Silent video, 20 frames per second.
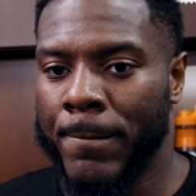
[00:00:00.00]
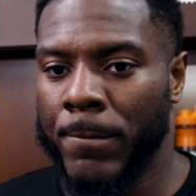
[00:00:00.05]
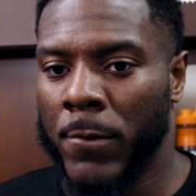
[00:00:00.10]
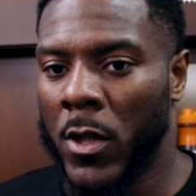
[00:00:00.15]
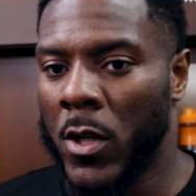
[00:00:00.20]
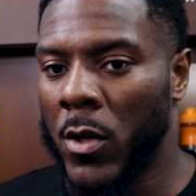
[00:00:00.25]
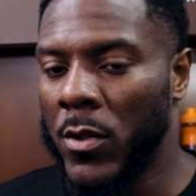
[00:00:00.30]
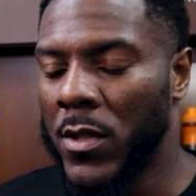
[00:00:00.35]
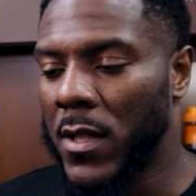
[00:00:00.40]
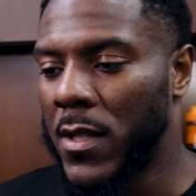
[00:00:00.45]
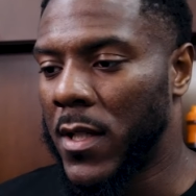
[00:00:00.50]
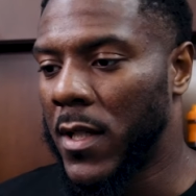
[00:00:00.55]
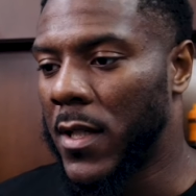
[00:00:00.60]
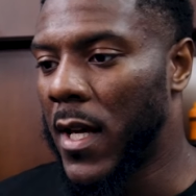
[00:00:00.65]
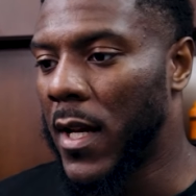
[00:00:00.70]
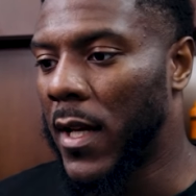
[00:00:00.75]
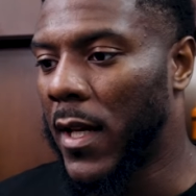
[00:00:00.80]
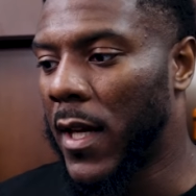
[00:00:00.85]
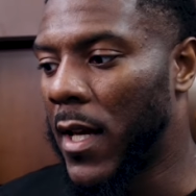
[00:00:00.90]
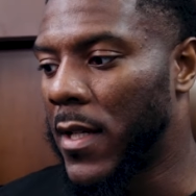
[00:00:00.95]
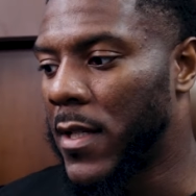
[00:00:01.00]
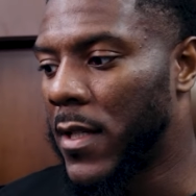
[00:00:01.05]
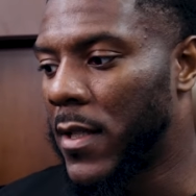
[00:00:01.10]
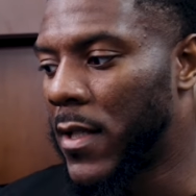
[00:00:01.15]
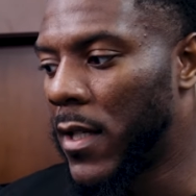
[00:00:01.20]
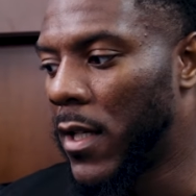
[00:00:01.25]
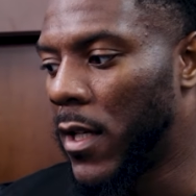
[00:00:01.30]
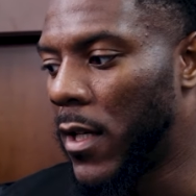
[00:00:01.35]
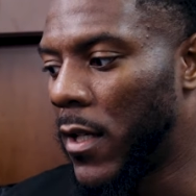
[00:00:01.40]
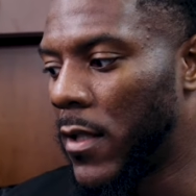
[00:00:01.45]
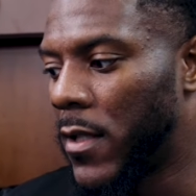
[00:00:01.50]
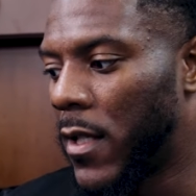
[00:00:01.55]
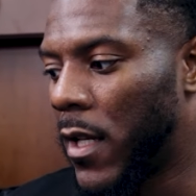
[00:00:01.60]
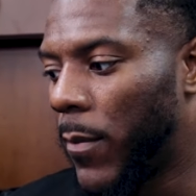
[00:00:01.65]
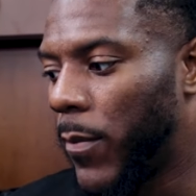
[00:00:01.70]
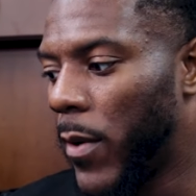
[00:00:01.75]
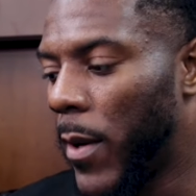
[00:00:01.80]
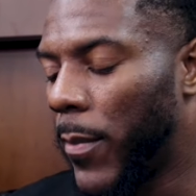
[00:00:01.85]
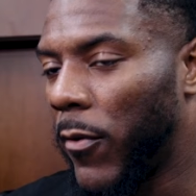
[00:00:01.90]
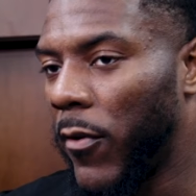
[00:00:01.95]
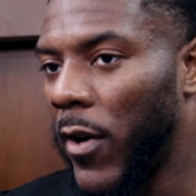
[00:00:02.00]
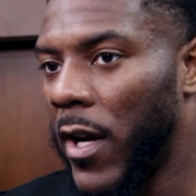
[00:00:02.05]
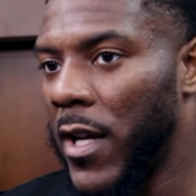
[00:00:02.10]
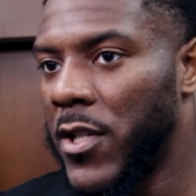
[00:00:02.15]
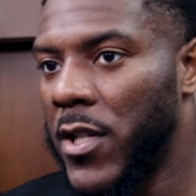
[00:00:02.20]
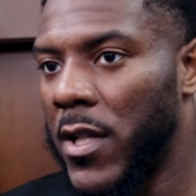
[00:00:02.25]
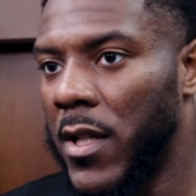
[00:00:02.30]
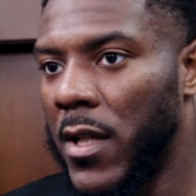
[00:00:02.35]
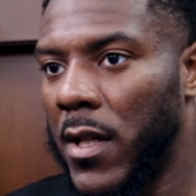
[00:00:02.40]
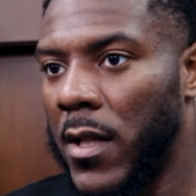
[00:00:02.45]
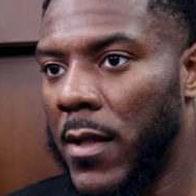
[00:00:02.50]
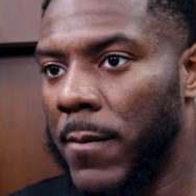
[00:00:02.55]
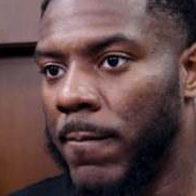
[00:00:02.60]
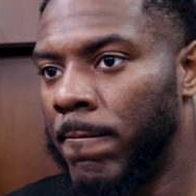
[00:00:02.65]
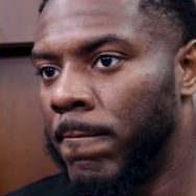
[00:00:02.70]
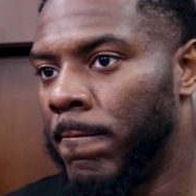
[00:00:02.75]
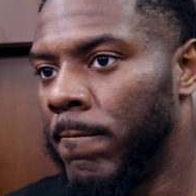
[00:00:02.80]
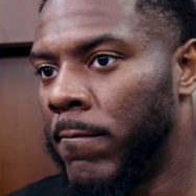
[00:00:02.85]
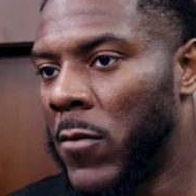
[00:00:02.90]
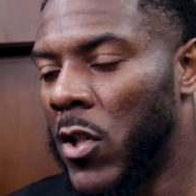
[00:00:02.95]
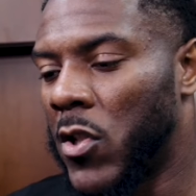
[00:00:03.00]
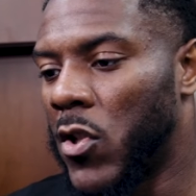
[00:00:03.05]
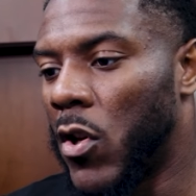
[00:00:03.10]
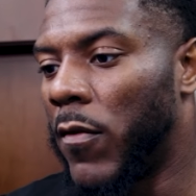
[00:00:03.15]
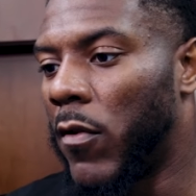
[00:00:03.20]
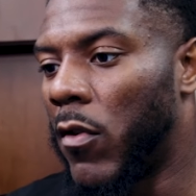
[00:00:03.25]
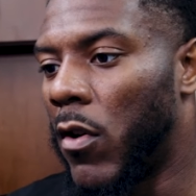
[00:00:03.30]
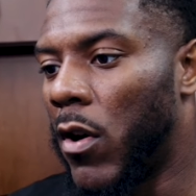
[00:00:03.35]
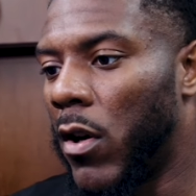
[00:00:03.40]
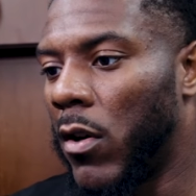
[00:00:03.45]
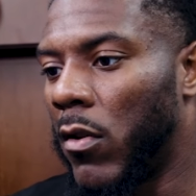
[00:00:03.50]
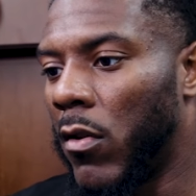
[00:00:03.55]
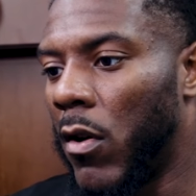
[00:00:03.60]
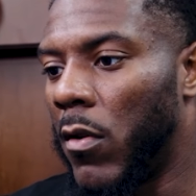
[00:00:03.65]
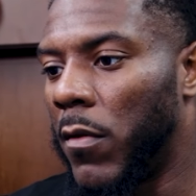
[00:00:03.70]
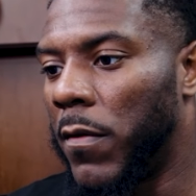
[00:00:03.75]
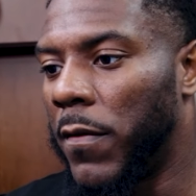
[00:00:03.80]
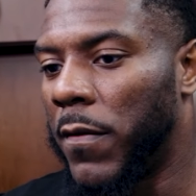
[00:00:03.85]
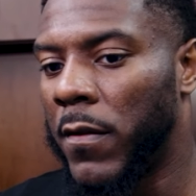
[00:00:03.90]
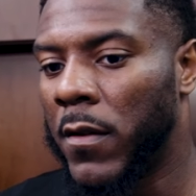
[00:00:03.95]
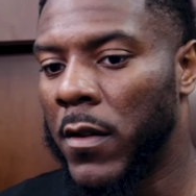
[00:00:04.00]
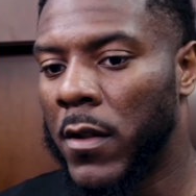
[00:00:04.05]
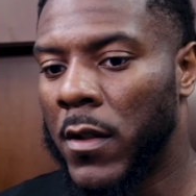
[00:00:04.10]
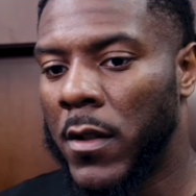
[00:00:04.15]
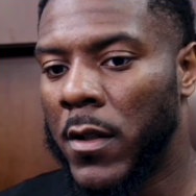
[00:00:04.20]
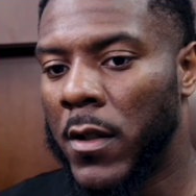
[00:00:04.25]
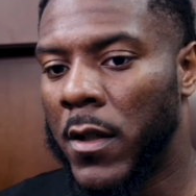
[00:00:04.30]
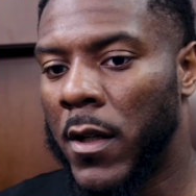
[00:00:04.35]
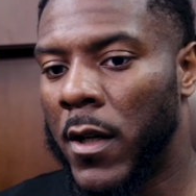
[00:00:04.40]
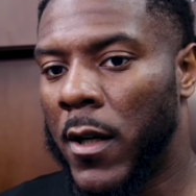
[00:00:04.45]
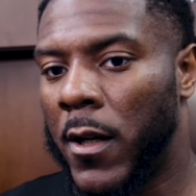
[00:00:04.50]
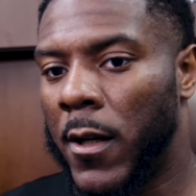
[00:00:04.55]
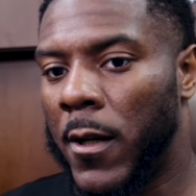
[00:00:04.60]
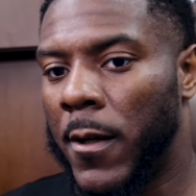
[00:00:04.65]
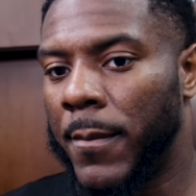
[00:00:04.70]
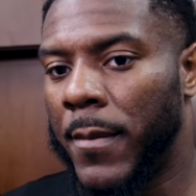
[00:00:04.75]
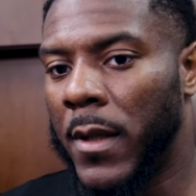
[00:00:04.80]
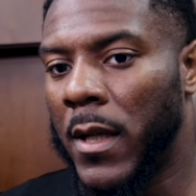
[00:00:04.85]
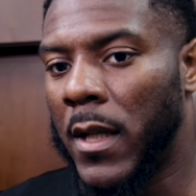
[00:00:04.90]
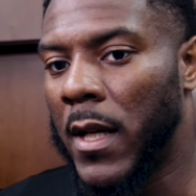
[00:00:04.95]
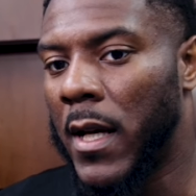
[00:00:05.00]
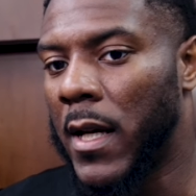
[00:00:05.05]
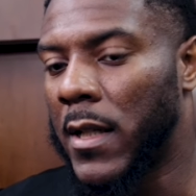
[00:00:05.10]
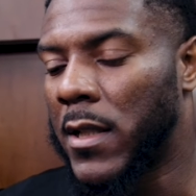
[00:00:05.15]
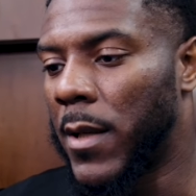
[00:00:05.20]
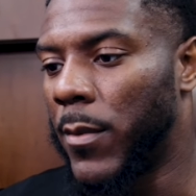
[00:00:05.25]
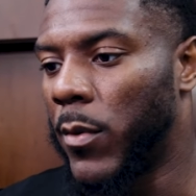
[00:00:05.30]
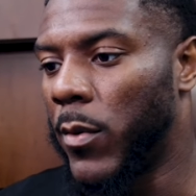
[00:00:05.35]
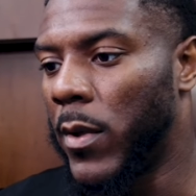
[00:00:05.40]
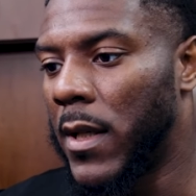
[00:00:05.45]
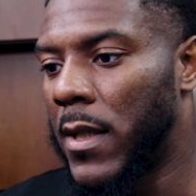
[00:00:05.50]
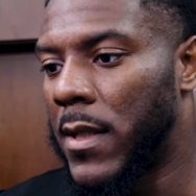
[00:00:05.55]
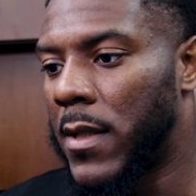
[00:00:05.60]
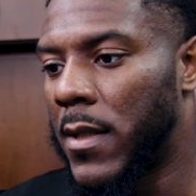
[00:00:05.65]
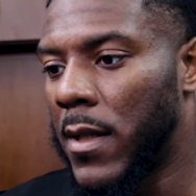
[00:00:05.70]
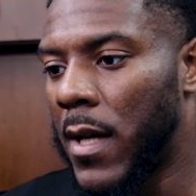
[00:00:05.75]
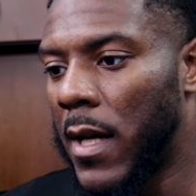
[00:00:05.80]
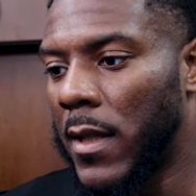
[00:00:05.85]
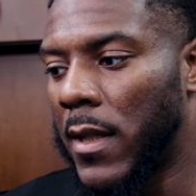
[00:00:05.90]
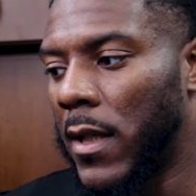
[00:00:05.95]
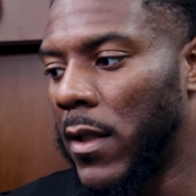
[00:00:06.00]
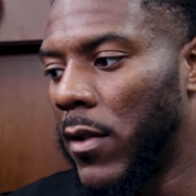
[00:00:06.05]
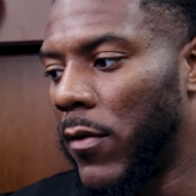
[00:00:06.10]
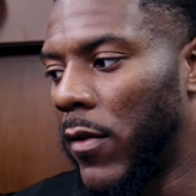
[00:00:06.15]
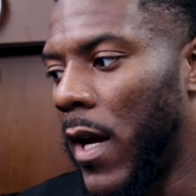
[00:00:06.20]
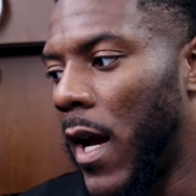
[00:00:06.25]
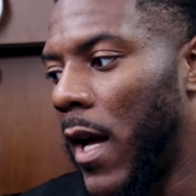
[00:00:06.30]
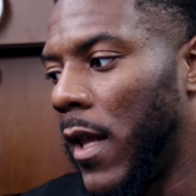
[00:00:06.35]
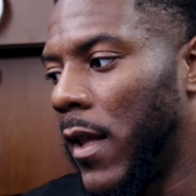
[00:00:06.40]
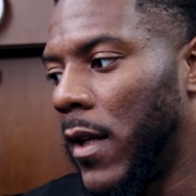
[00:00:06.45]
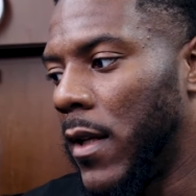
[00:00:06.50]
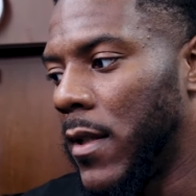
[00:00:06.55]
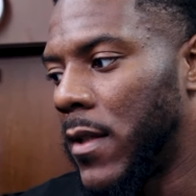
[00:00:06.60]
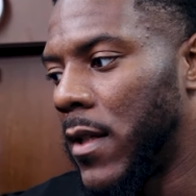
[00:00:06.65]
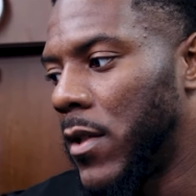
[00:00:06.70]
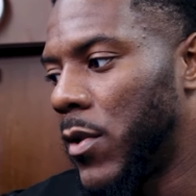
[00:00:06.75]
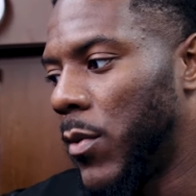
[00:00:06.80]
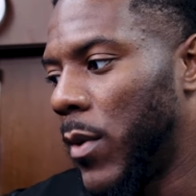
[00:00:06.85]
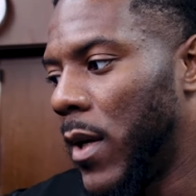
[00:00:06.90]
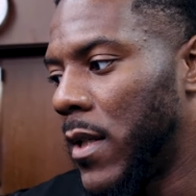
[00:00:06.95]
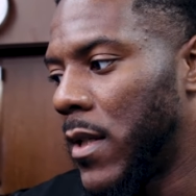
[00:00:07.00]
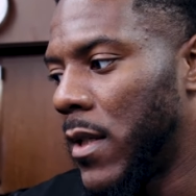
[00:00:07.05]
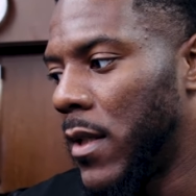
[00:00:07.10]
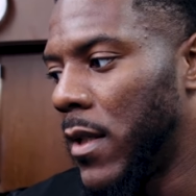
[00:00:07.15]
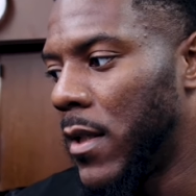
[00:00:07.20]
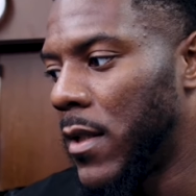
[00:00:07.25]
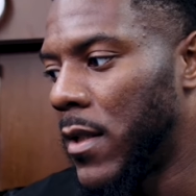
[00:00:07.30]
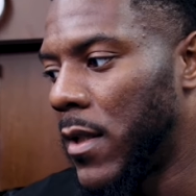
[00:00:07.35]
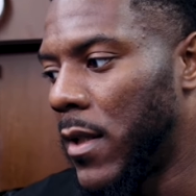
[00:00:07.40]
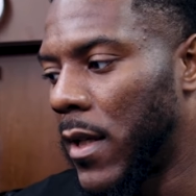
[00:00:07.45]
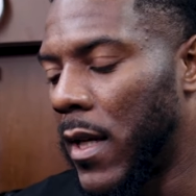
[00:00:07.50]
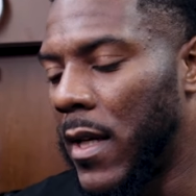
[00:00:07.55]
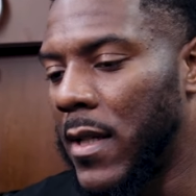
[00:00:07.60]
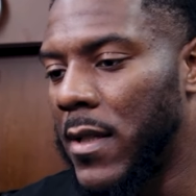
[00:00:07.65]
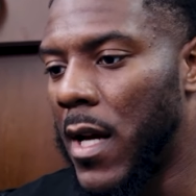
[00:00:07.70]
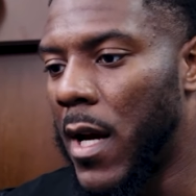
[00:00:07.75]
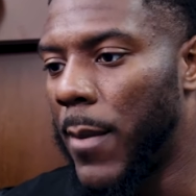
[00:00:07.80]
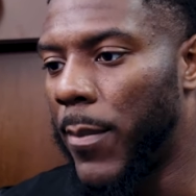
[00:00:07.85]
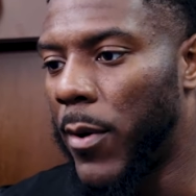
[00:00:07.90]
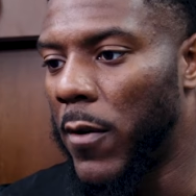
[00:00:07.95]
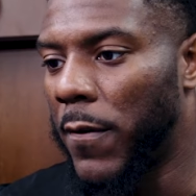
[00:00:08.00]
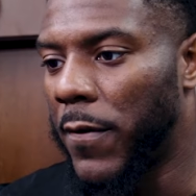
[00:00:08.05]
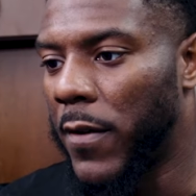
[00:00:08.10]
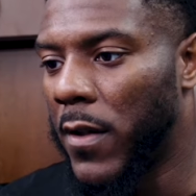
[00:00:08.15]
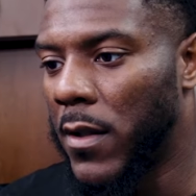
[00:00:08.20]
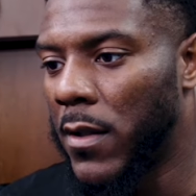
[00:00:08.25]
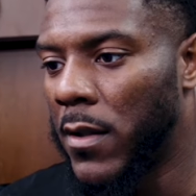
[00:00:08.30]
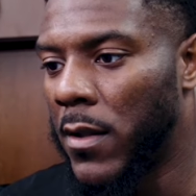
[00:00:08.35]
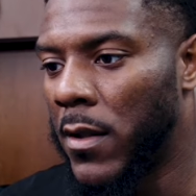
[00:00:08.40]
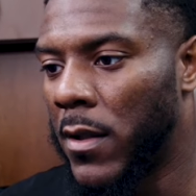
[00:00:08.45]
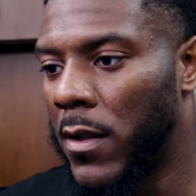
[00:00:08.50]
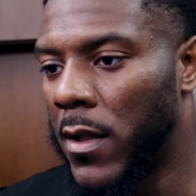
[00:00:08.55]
You know, just a dedication to the preparation and just overall growth in the last couple weeks. I think the reality of the situation is, look, he's not perfect.